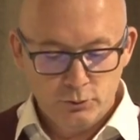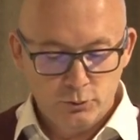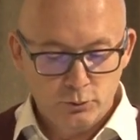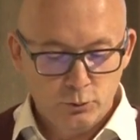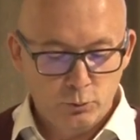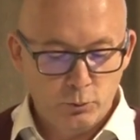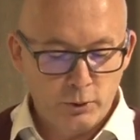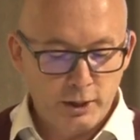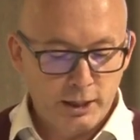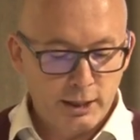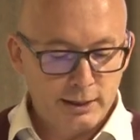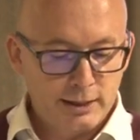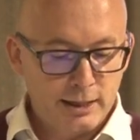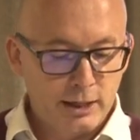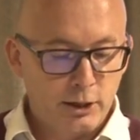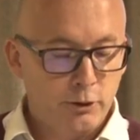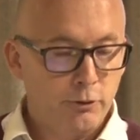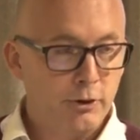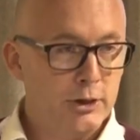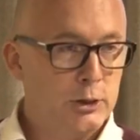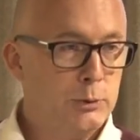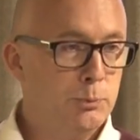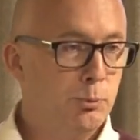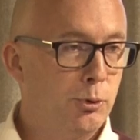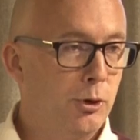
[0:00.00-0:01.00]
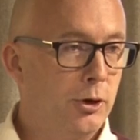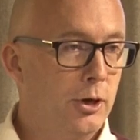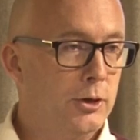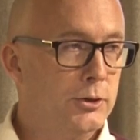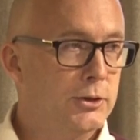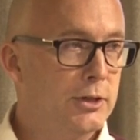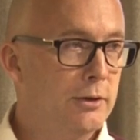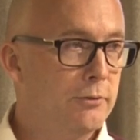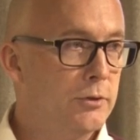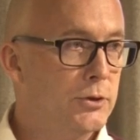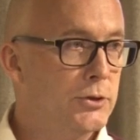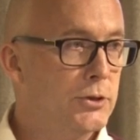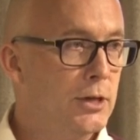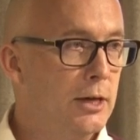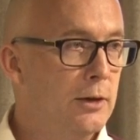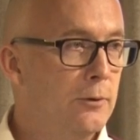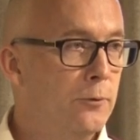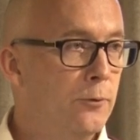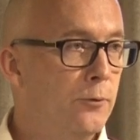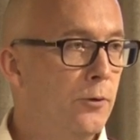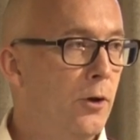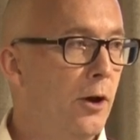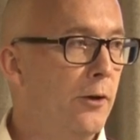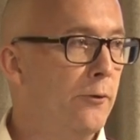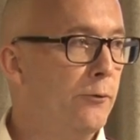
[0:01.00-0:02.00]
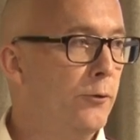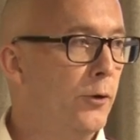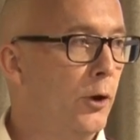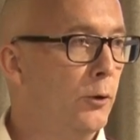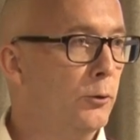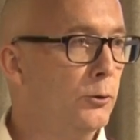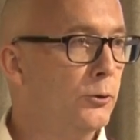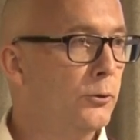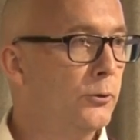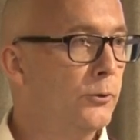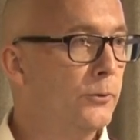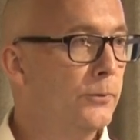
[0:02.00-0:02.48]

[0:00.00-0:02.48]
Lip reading: we can increase productivity fivefold.